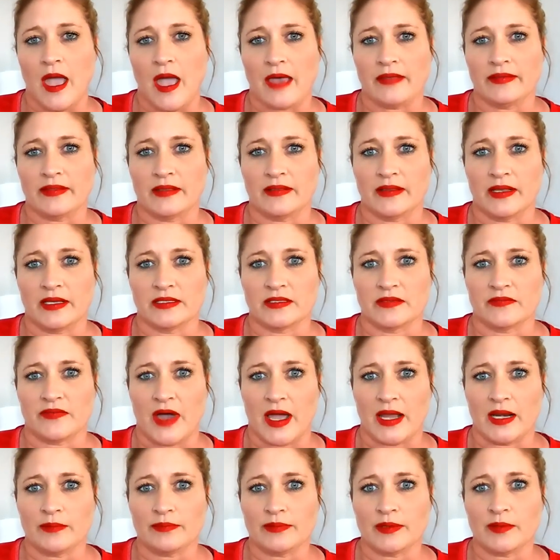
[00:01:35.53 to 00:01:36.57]
And then they
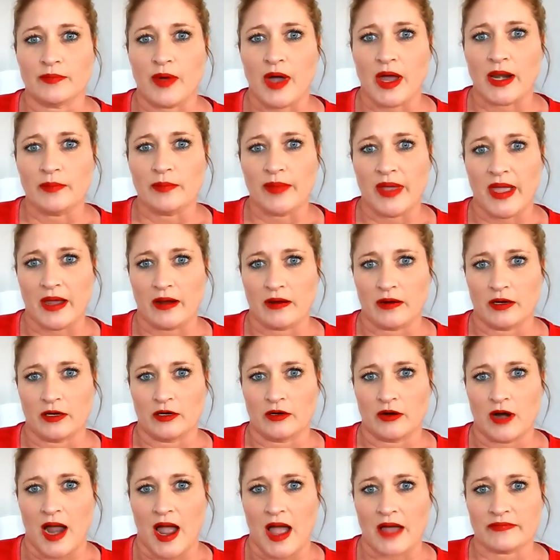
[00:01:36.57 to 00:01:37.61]
divide up the body
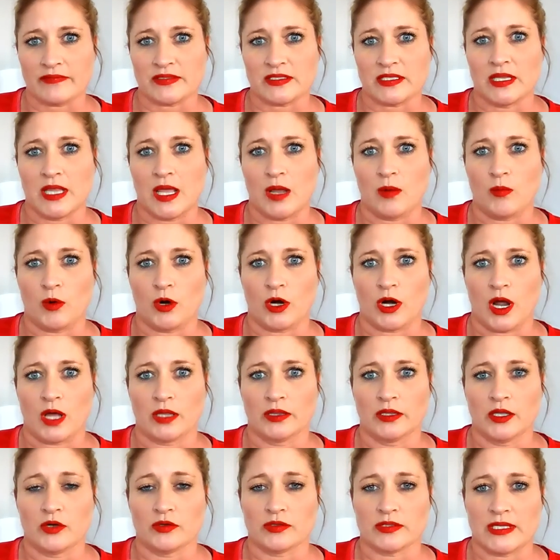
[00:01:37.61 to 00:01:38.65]
paragraphs and they work
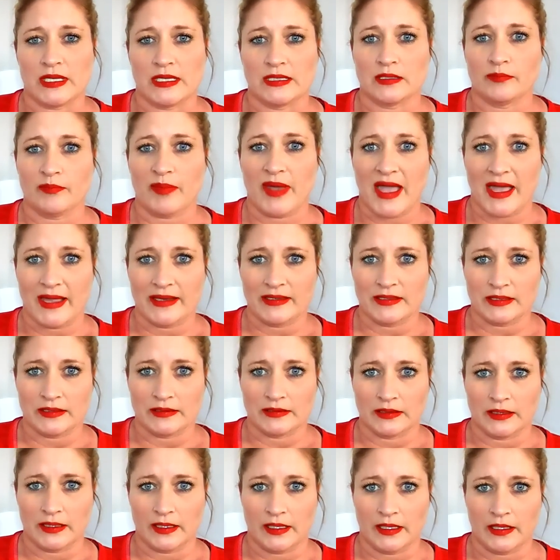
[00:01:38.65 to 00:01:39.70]
on those
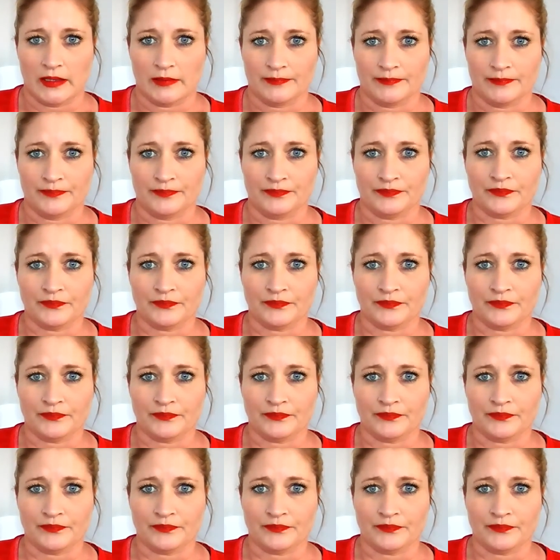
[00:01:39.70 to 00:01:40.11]
independently.